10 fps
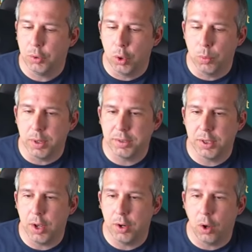Do want to
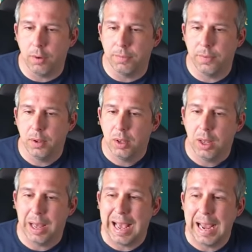turn off
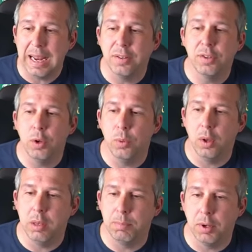her
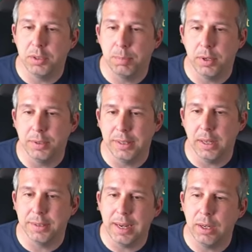A2 on the boss because it
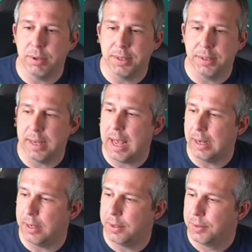does increase
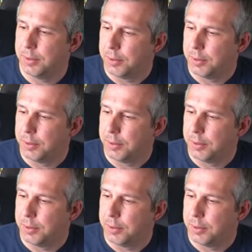attack.